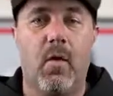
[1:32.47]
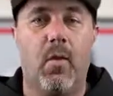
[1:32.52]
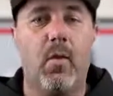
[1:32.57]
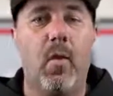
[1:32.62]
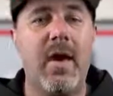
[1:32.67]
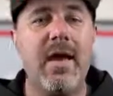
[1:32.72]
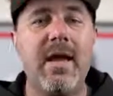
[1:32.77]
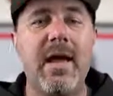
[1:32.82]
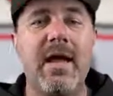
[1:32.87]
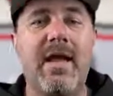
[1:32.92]

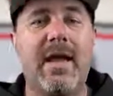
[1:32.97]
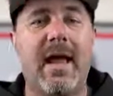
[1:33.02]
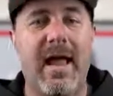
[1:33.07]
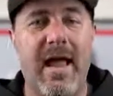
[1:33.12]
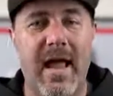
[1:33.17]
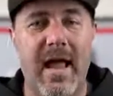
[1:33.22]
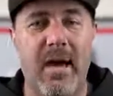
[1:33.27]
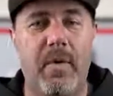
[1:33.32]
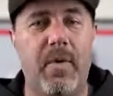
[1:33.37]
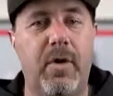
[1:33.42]
Running a
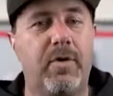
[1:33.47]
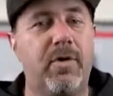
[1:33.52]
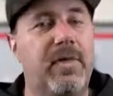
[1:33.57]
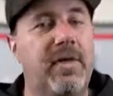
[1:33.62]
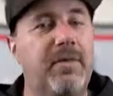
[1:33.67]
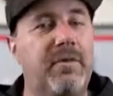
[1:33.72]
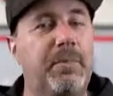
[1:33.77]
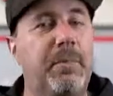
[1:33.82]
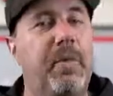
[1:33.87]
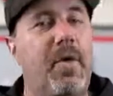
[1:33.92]
cam under
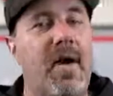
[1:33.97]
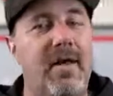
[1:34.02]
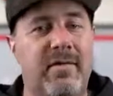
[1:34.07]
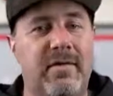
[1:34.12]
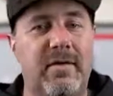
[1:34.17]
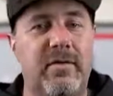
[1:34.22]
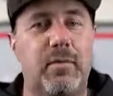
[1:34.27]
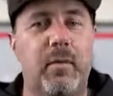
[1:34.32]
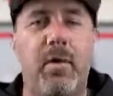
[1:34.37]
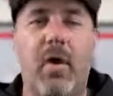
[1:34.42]
this
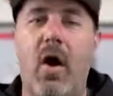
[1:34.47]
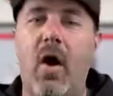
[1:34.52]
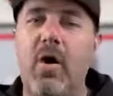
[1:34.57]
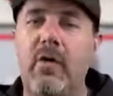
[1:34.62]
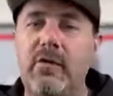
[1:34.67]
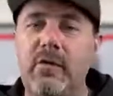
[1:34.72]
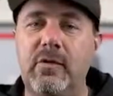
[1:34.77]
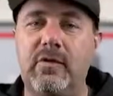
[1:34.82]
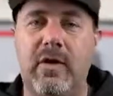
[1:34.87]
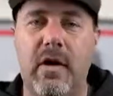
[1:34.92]
process will
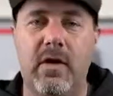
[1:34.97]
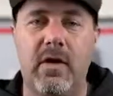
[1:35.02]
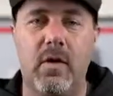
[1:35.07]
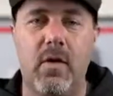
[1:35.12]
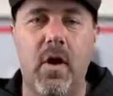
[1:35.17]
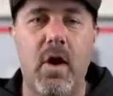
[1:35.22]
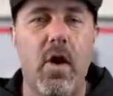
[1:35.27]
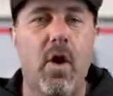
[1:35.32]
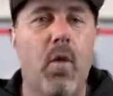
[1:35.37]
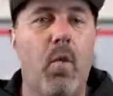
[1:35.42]
also tell you